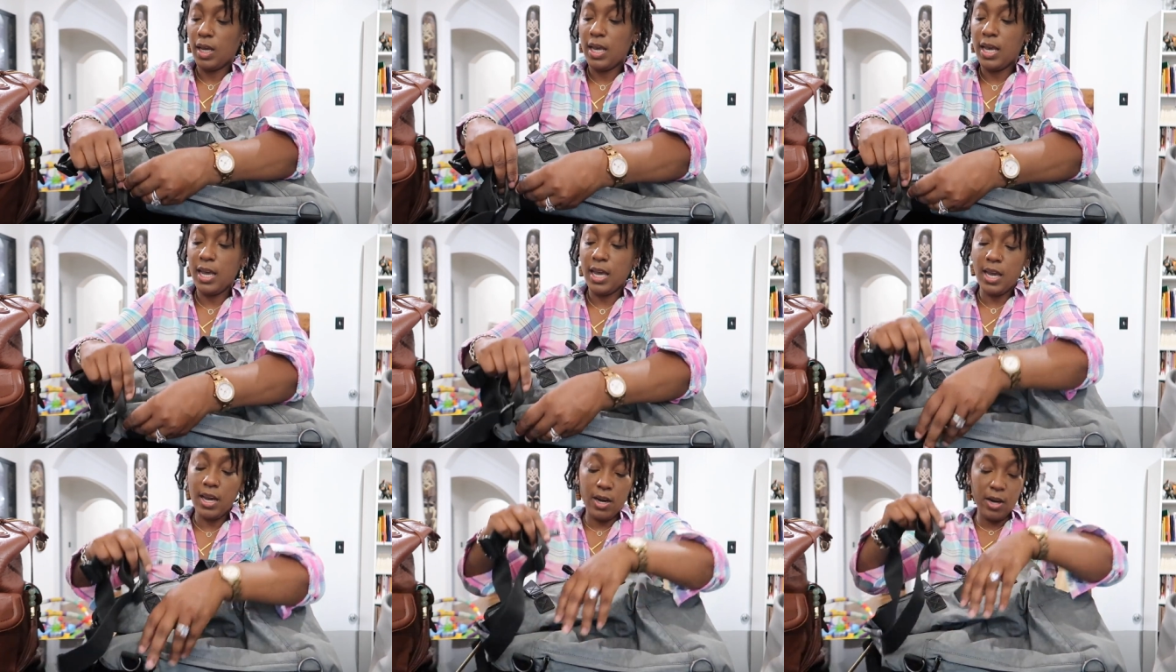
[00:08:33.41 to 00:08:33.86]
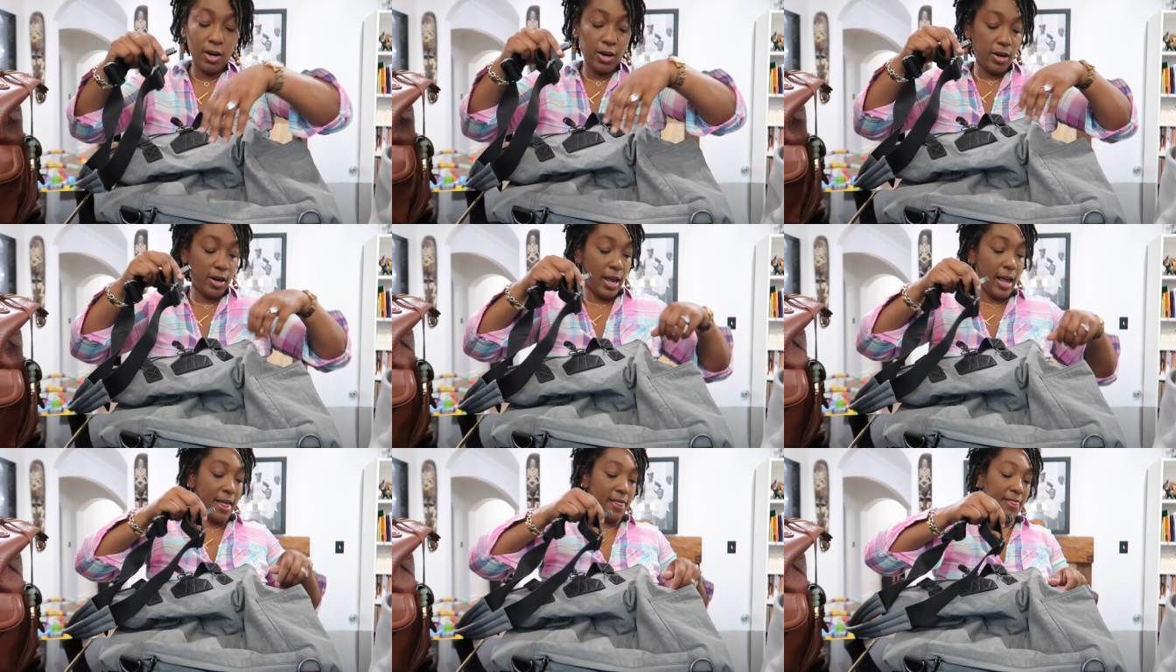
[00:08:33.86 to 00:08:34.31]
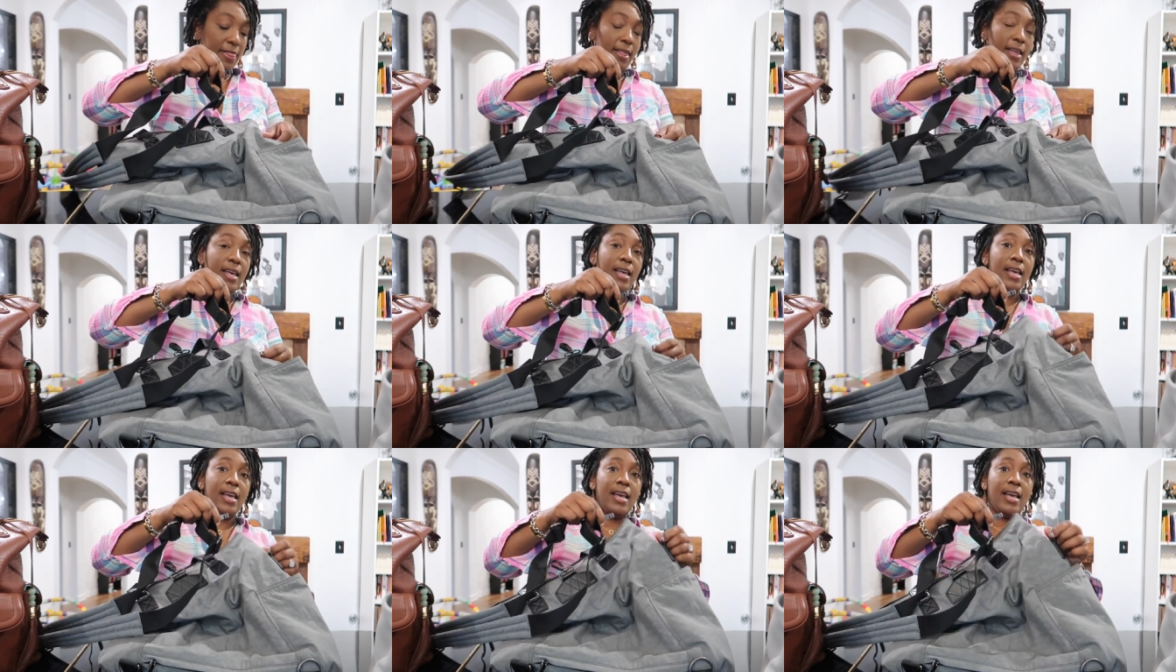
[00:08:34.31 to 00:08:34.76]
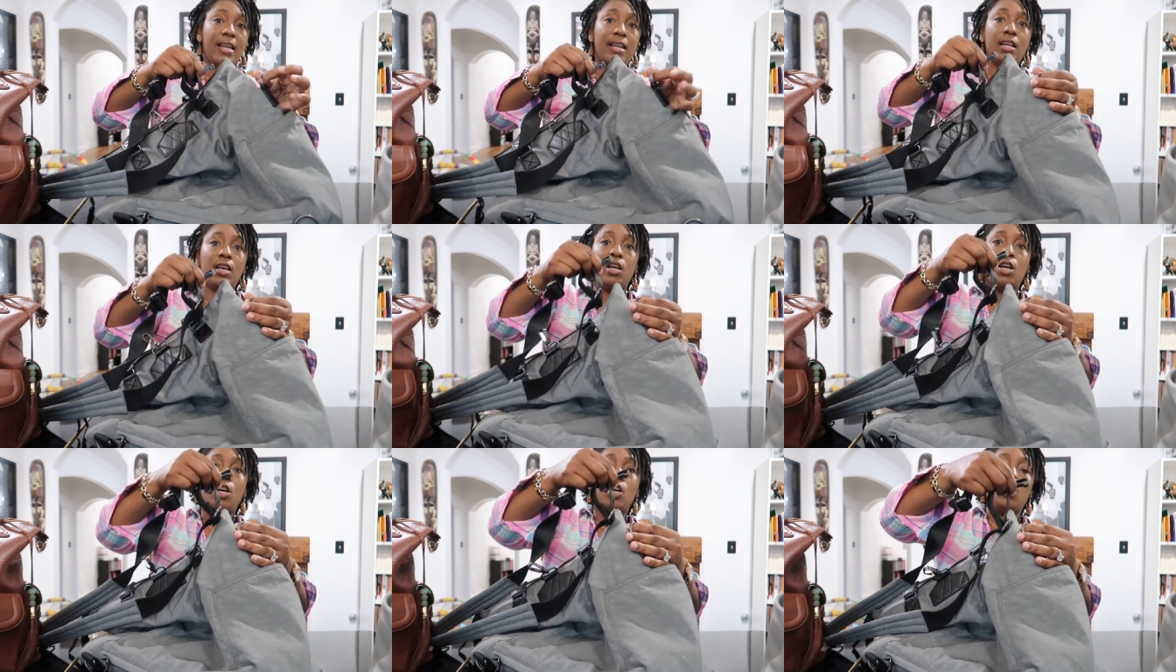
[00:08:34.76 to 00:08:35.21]
here and
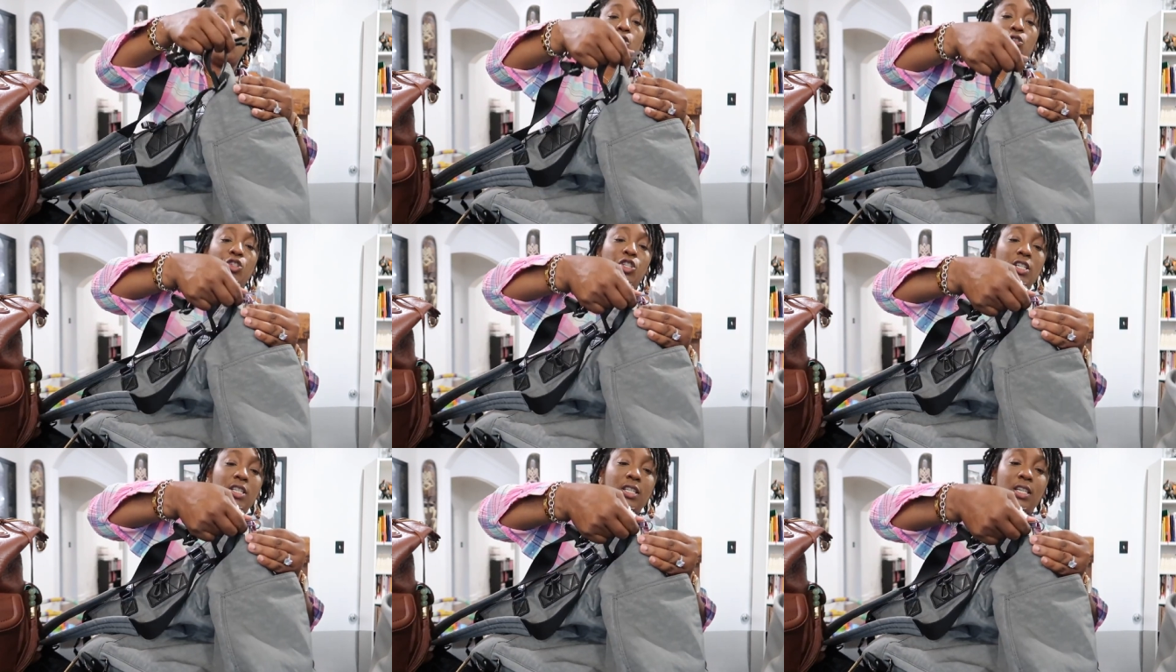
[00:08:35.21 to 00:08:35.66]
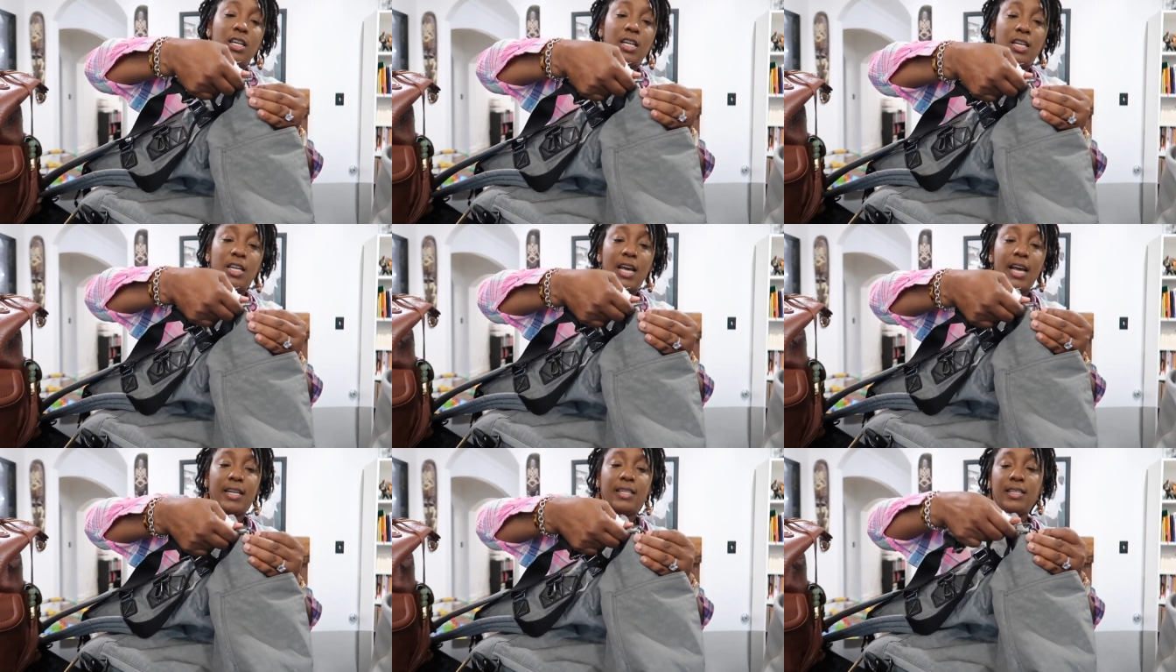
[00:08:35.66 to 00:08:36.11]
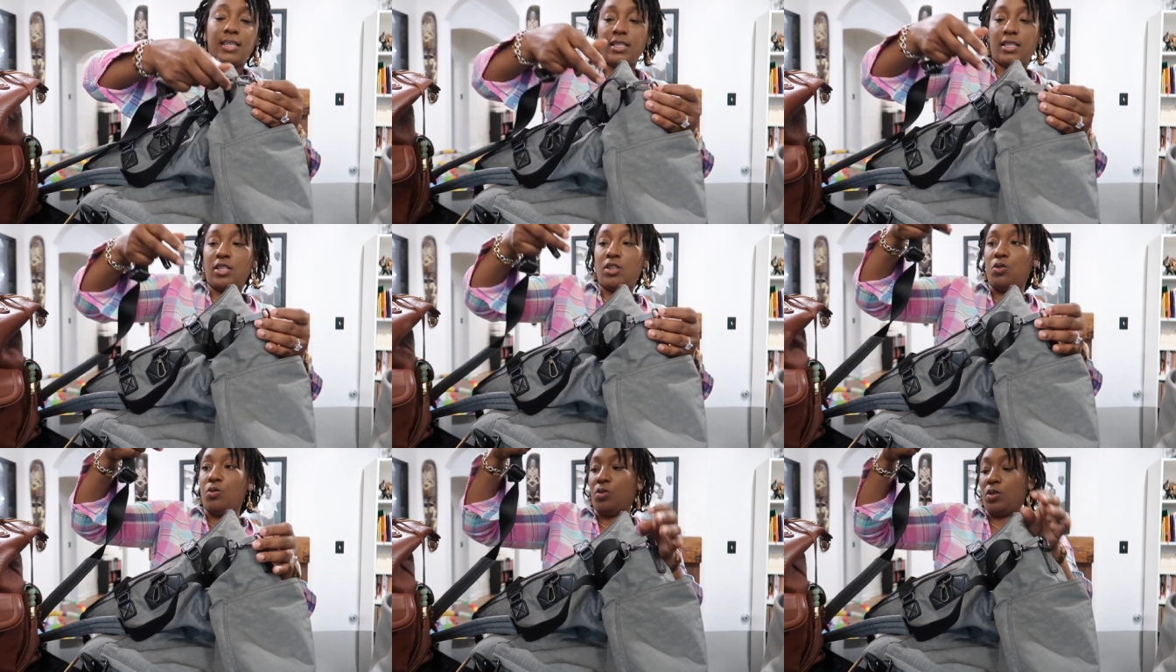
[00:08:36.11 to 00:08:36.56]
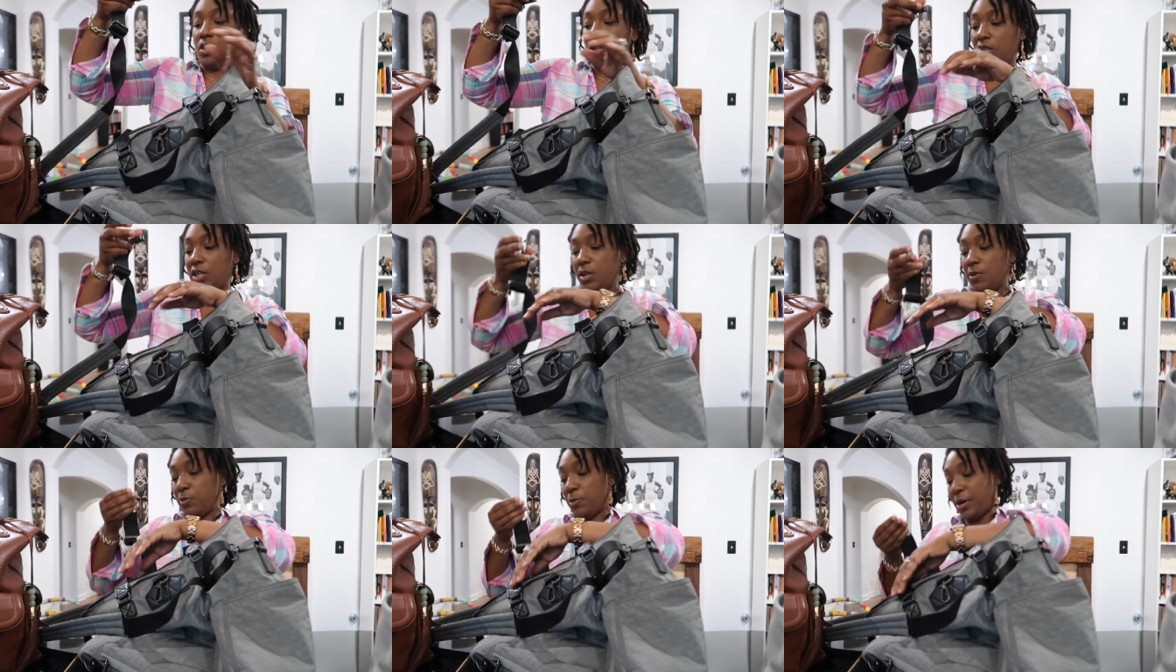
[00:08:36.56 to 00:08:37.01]
then you just connect it to the
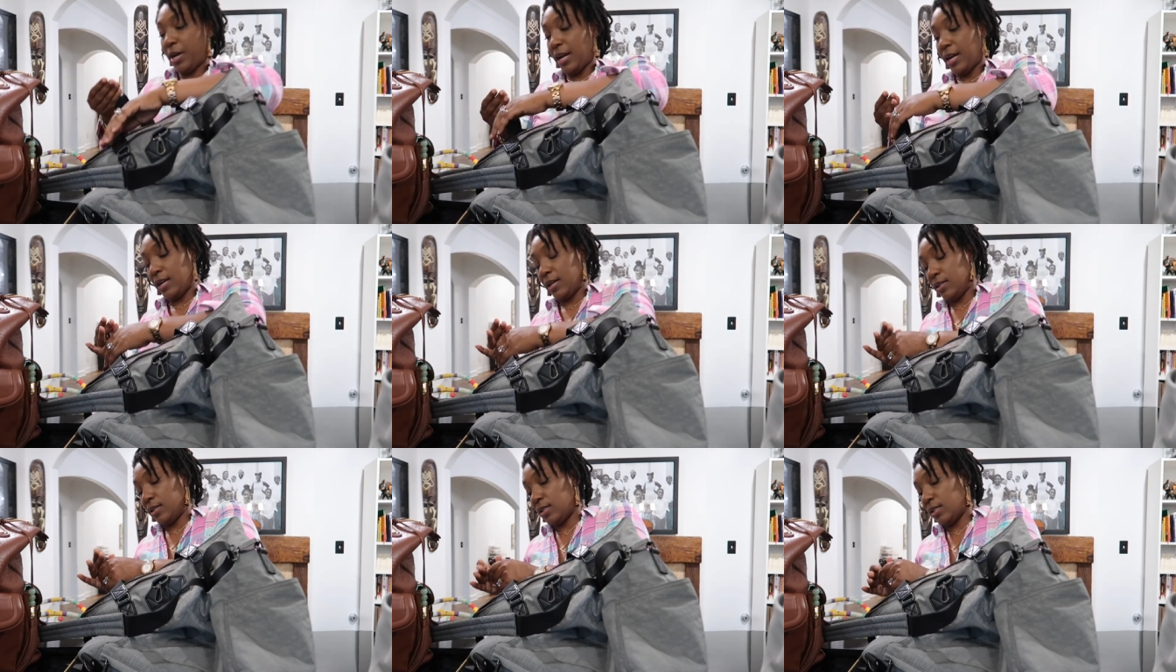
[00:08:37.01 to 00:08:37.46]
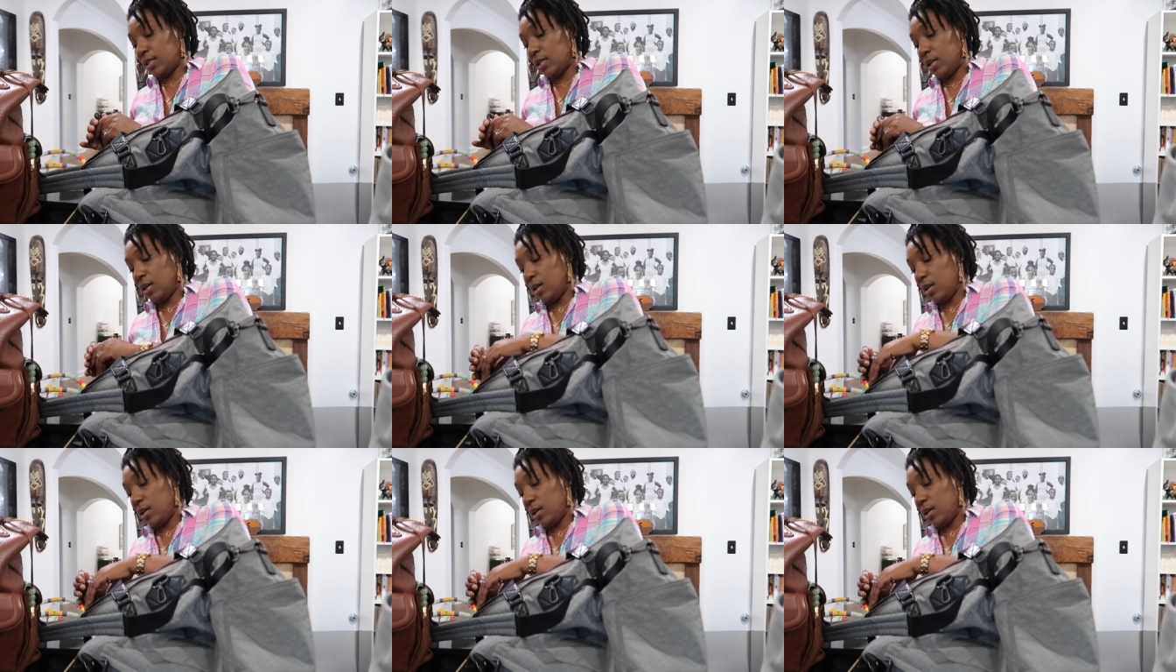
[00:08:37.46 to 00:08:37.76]
D-rings